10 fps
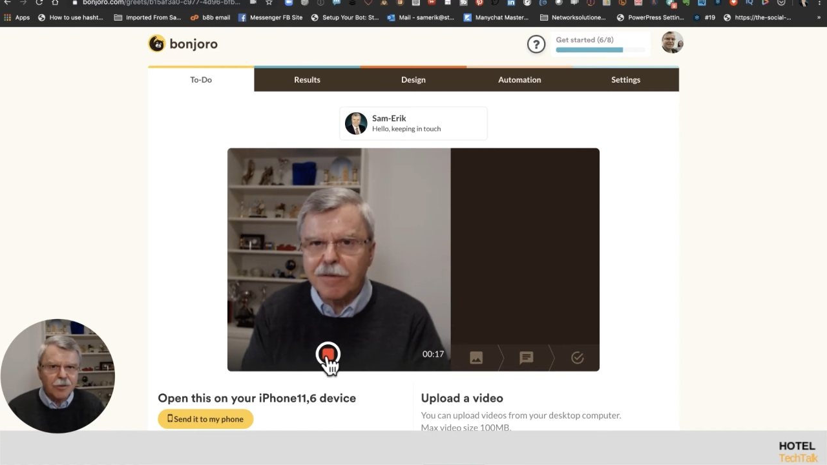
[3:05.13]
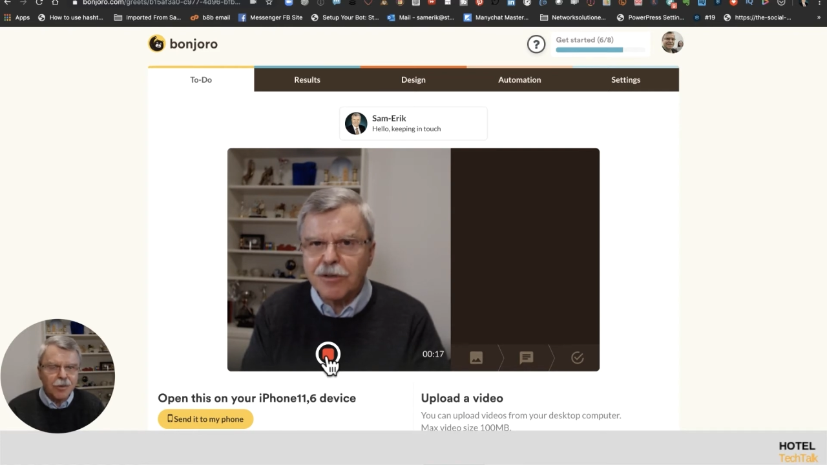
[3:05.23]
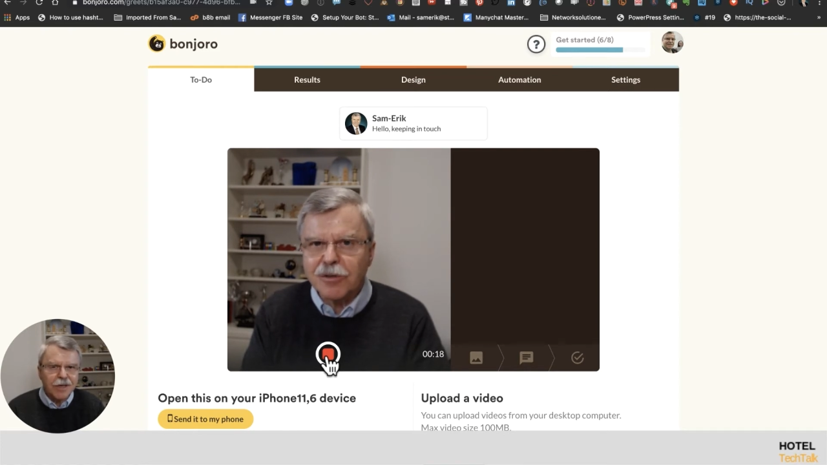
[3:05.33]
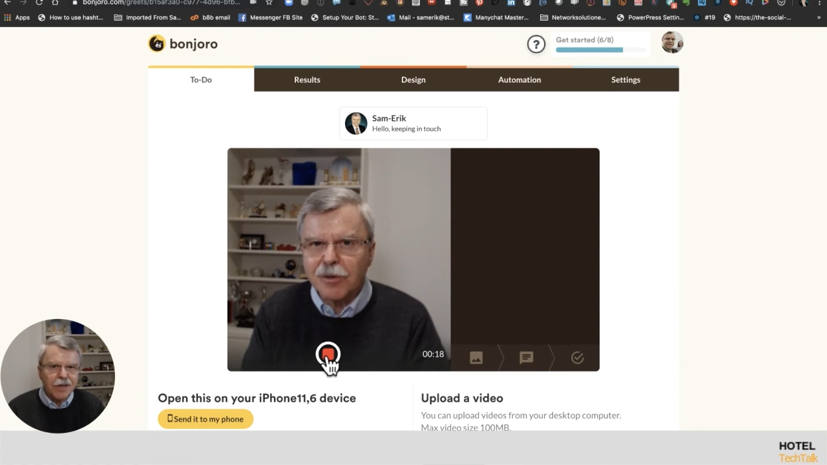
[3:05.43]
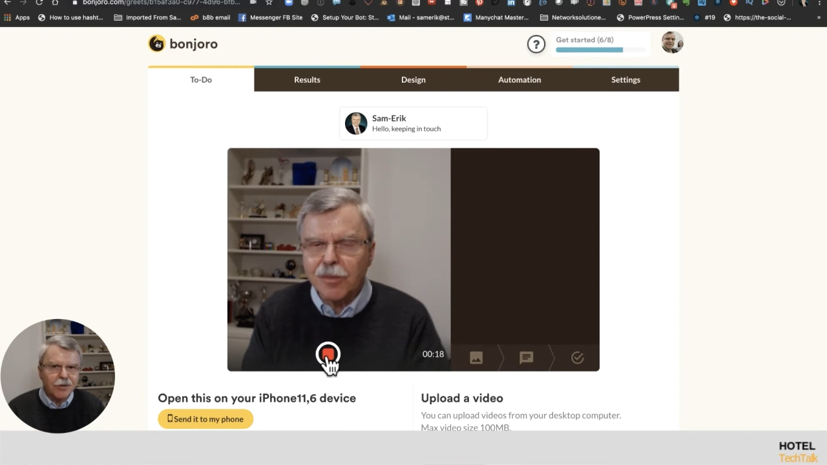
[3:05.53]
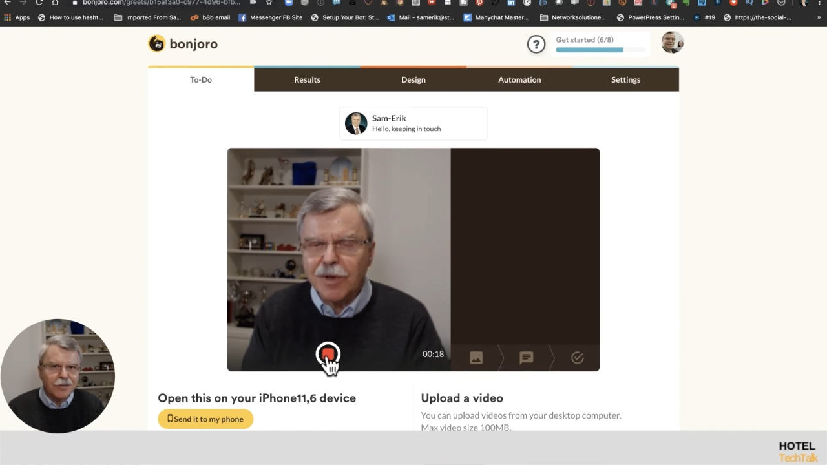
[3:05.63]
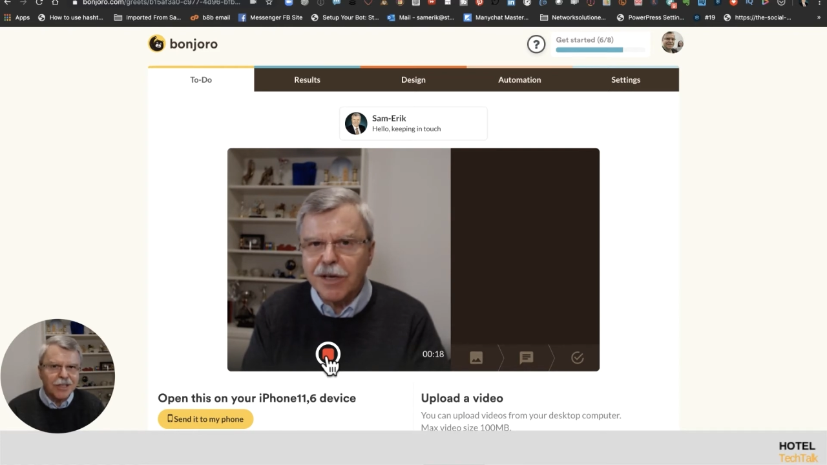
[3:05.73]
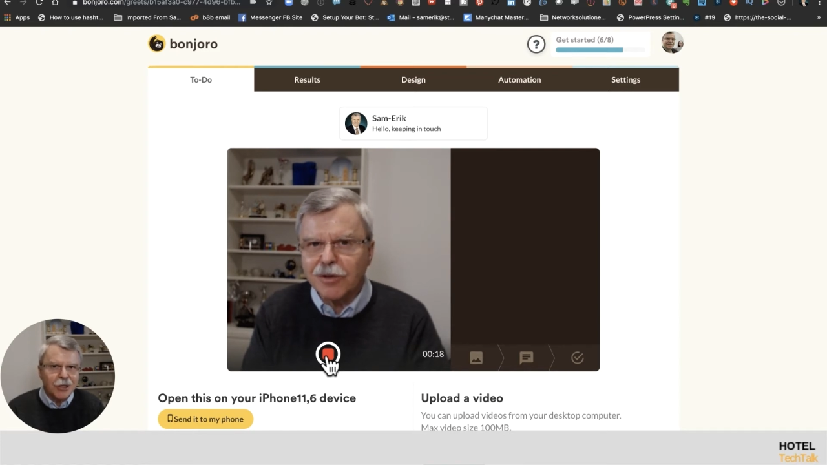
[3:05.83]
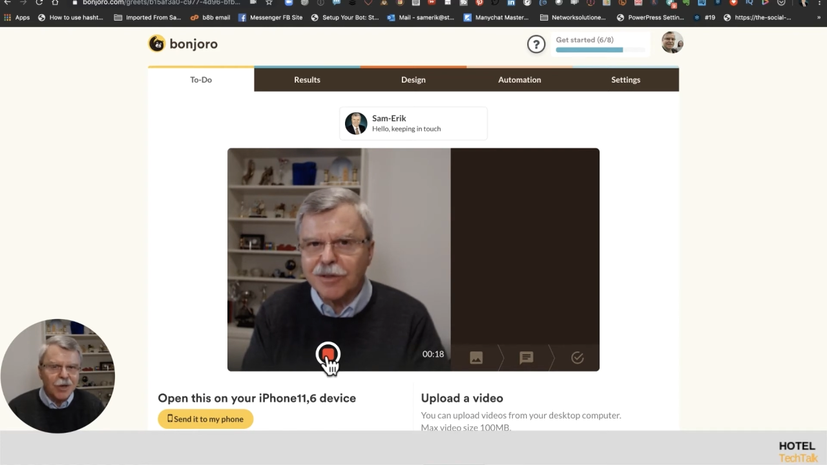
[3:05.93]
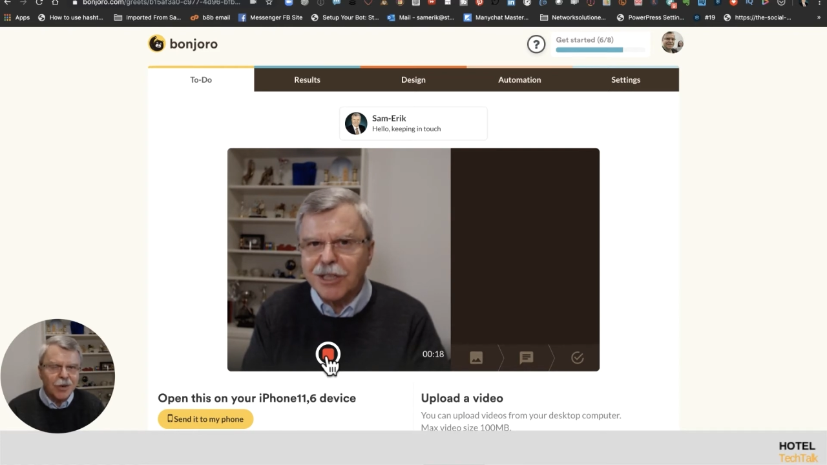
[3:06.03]
we can
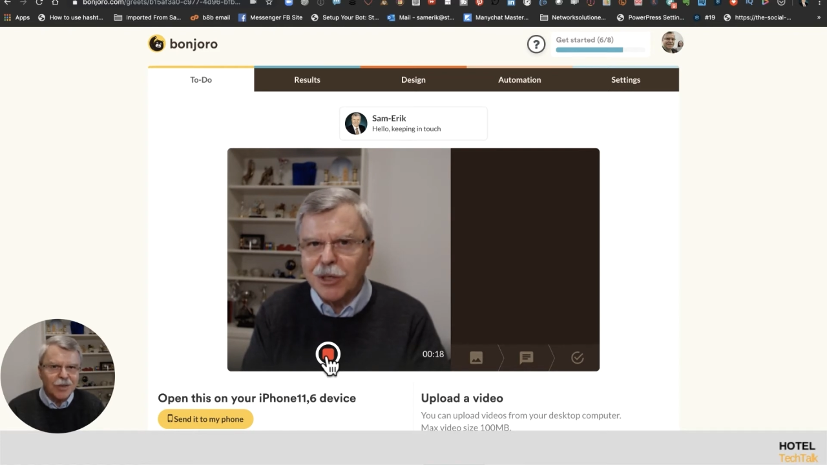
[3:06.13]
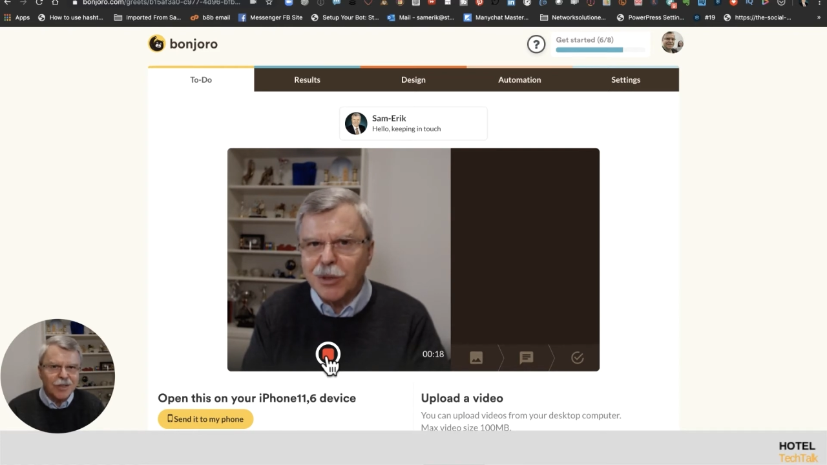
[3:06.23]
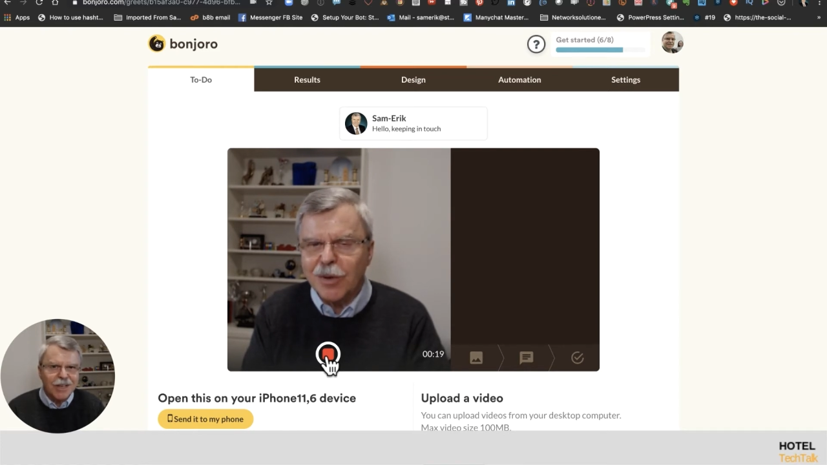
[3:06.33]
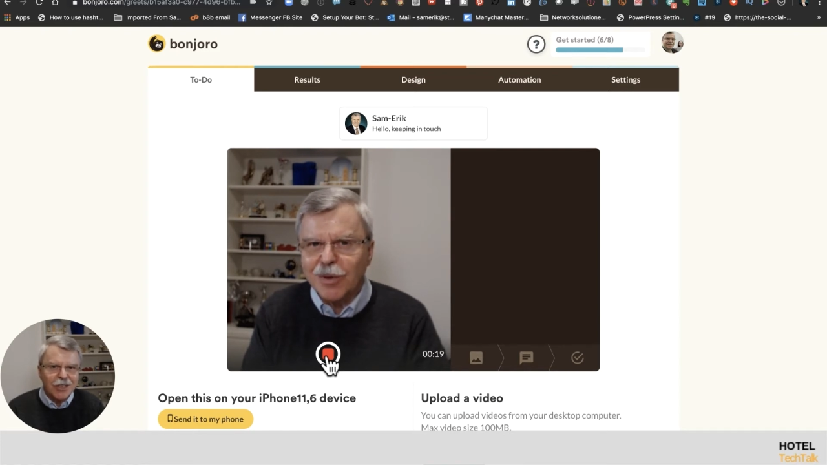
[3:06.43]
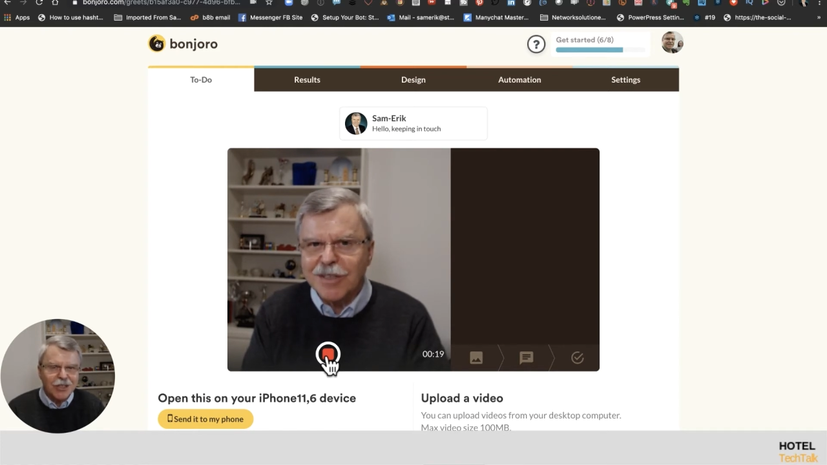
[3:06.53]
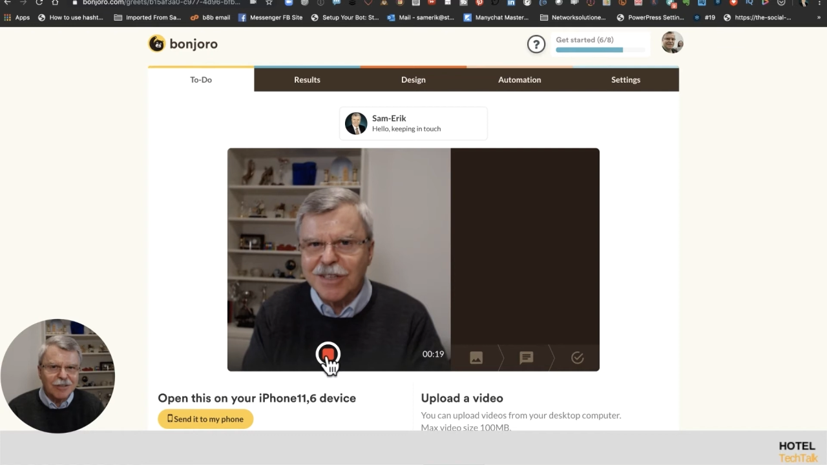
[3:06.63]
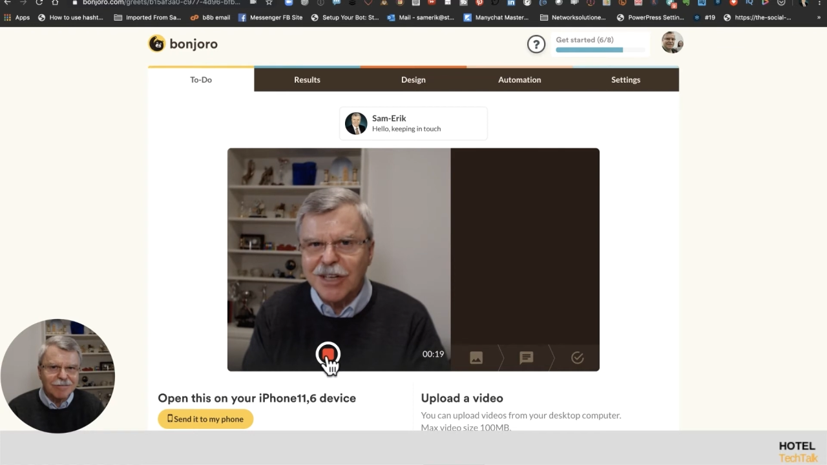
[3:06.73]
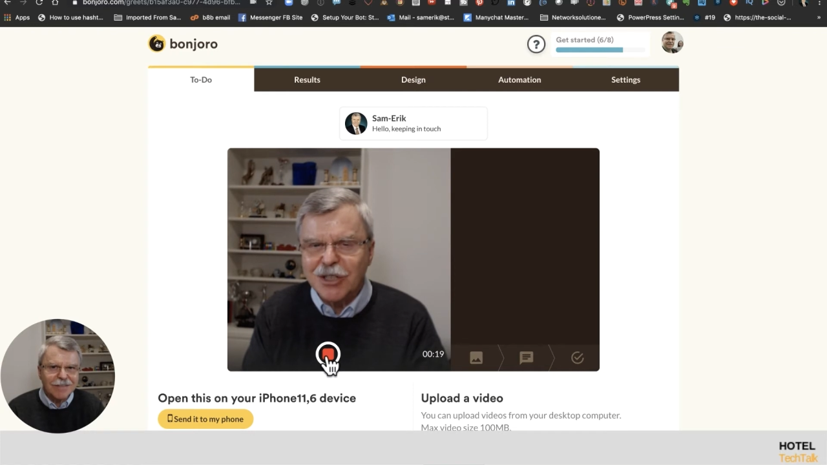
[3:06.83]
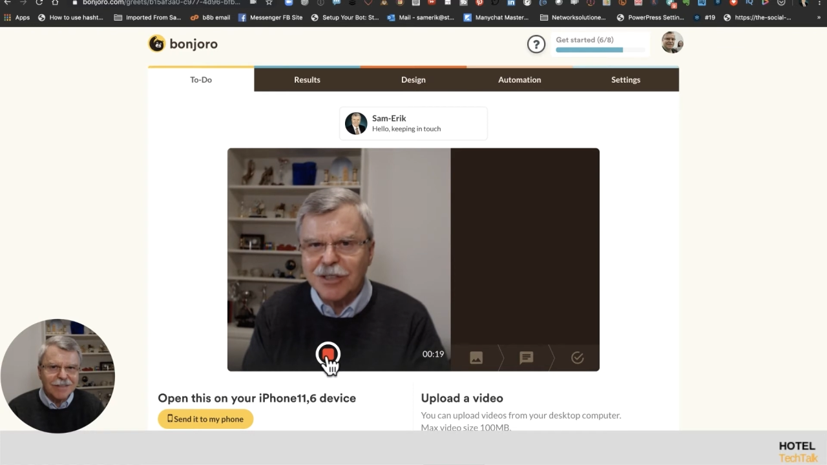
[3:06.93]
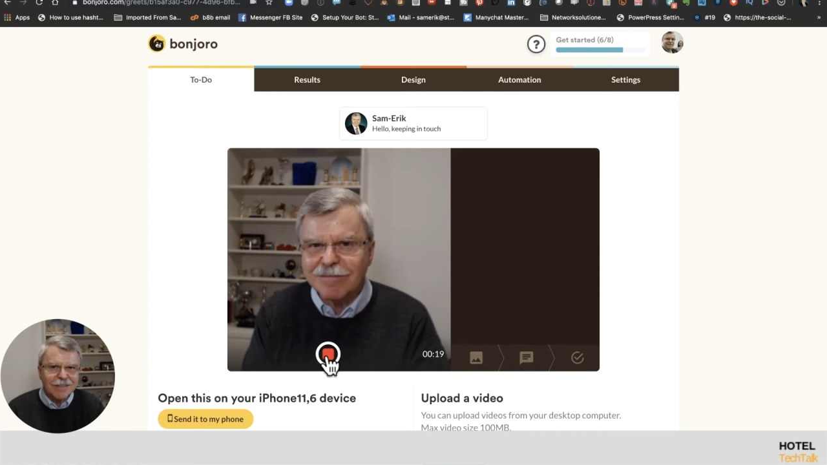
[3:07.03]
continue our discussion.